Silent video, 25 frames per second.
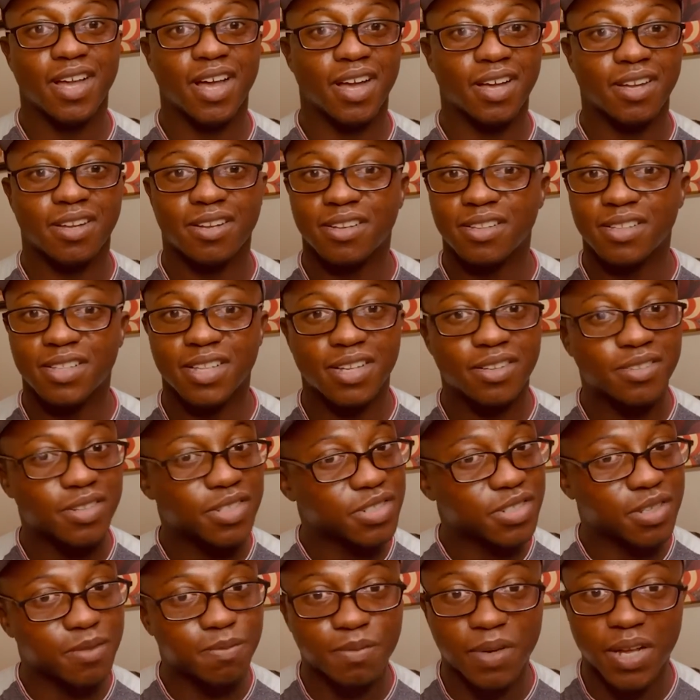I got there,
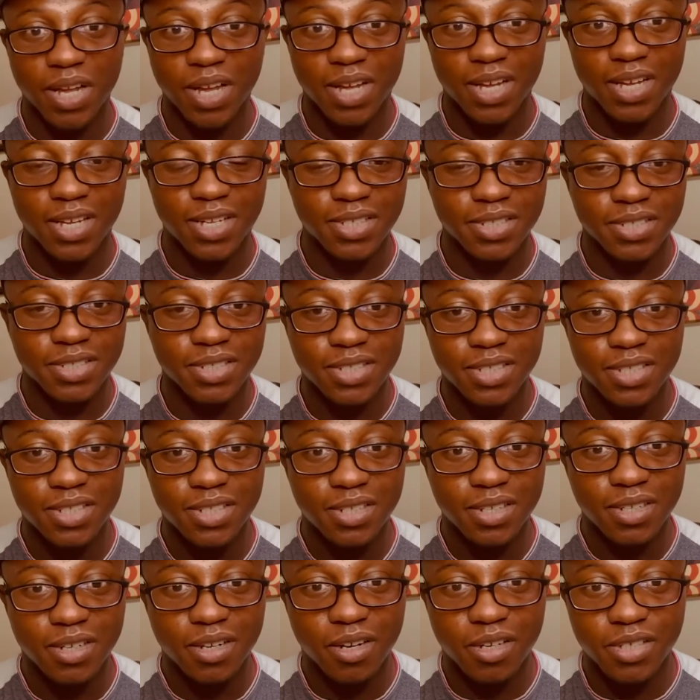raised up my hand.
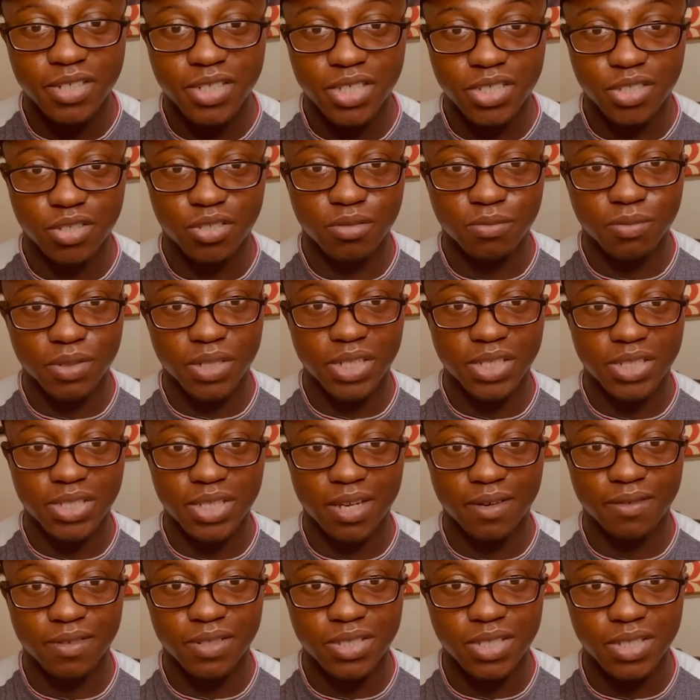Under two minutes,
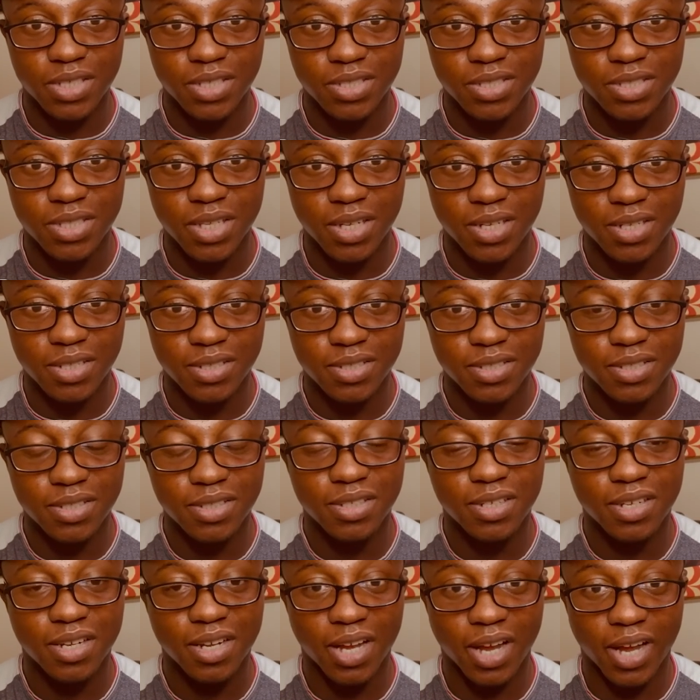everything is done.
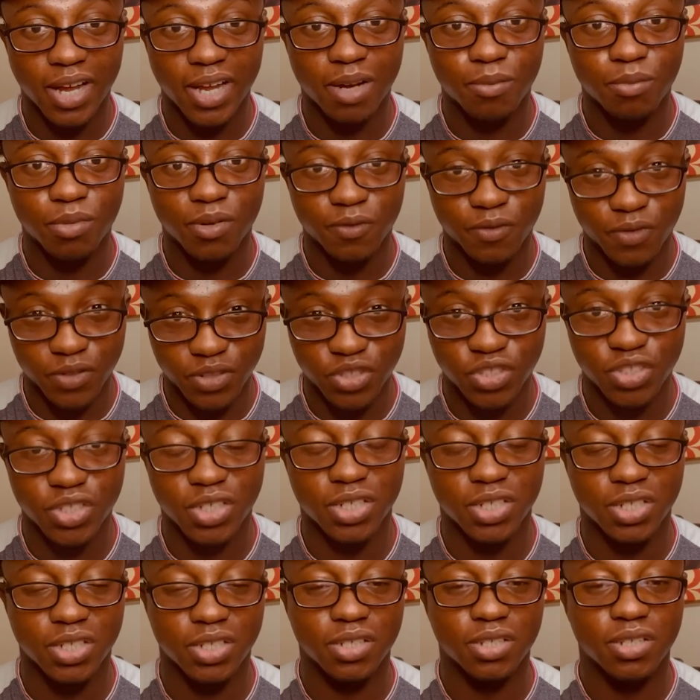I am
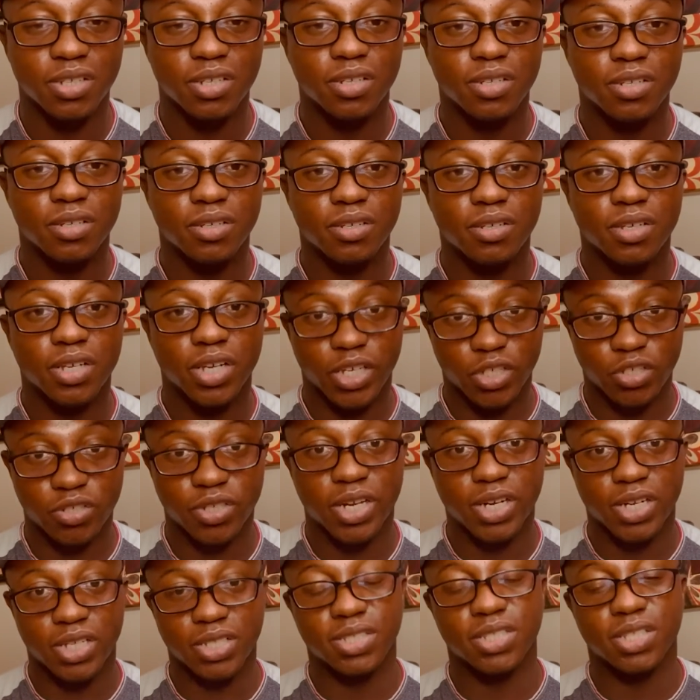officially a
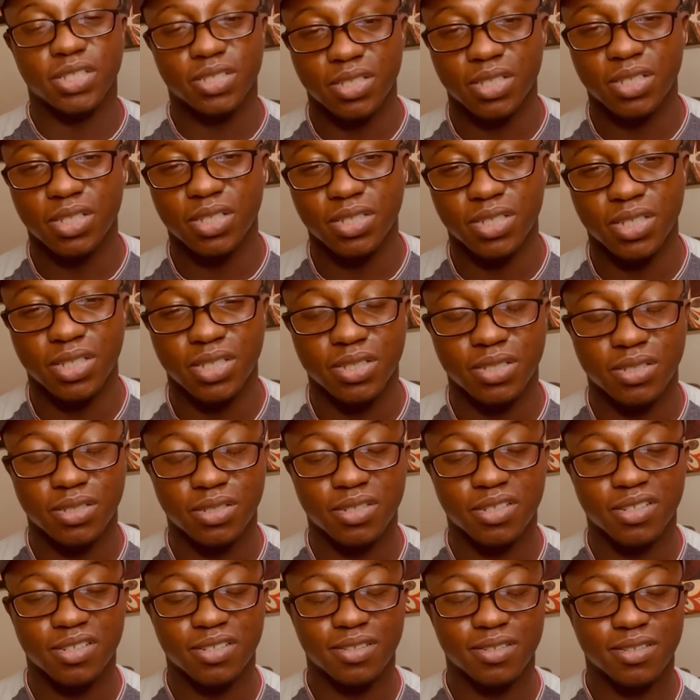United States citizen.
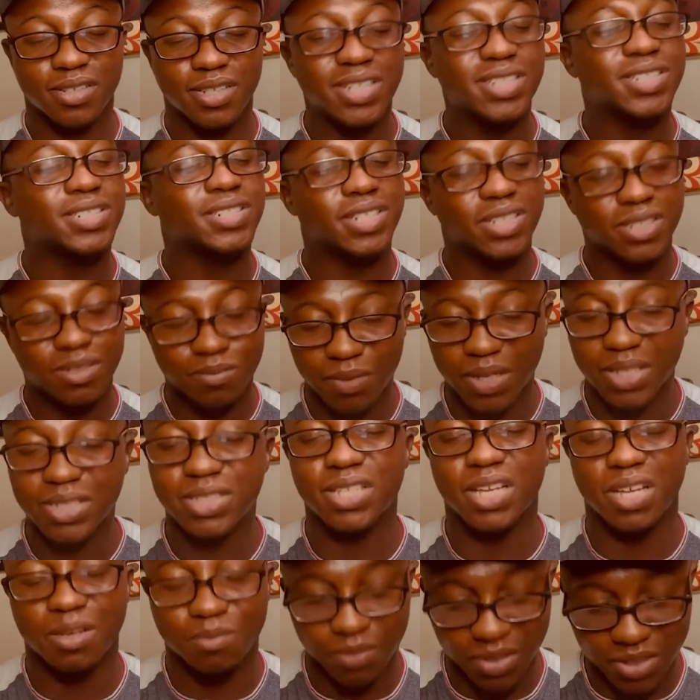Indeed, my
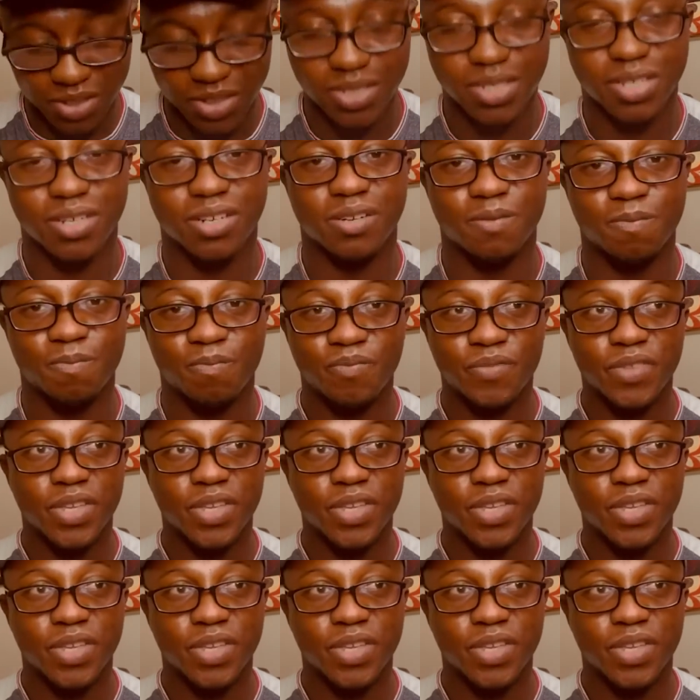time has come.